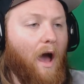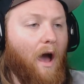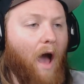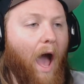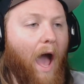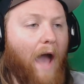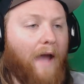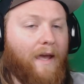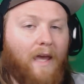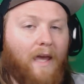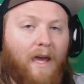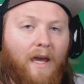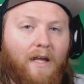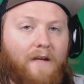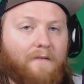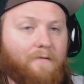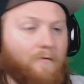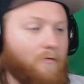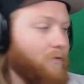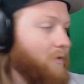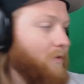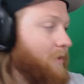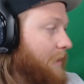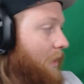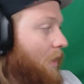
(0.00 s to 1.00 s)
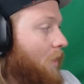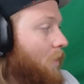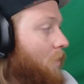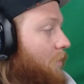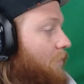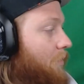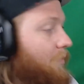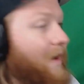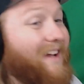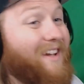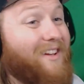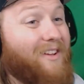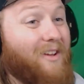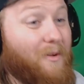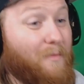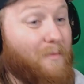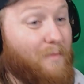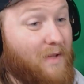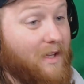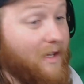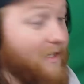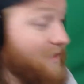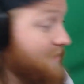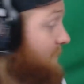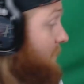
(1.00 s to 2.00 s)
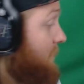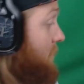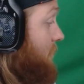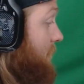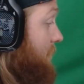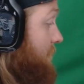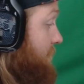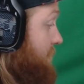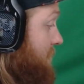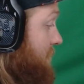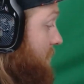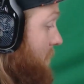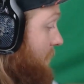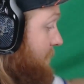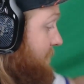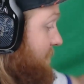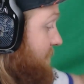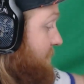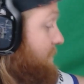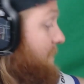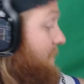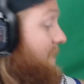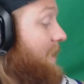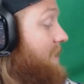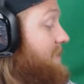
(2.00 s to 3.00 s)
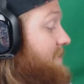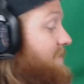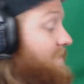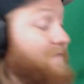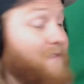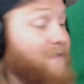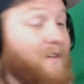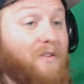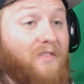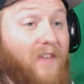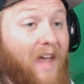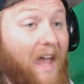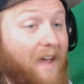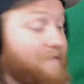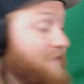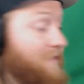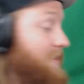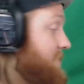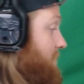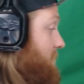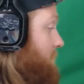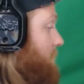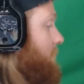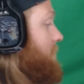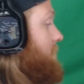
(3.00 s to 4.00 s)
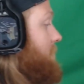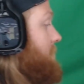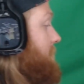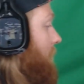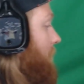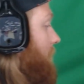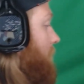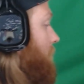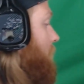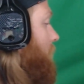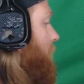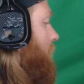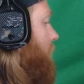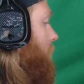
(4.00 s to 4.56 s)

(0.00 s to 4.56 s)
I can't even really hold a regular PS4 controller just because it feels heavy to me. So